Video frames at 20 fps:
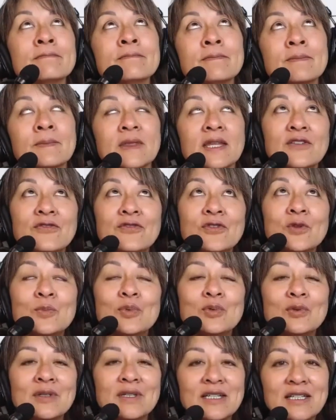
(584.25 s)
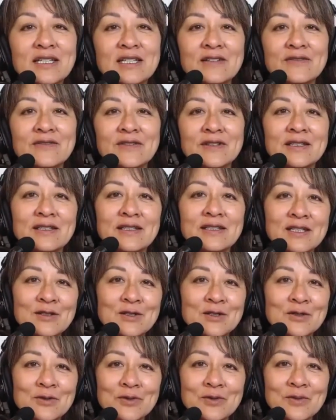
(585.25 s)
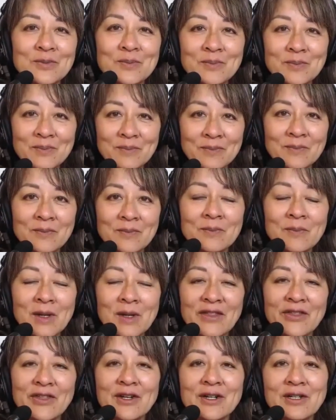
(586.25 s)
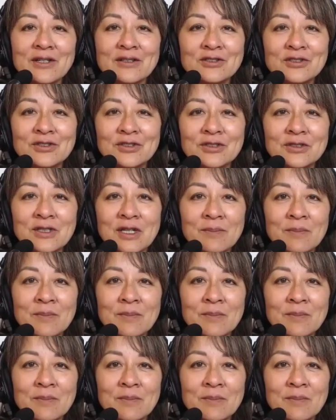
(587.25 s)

if you believe in the Eastern methodology,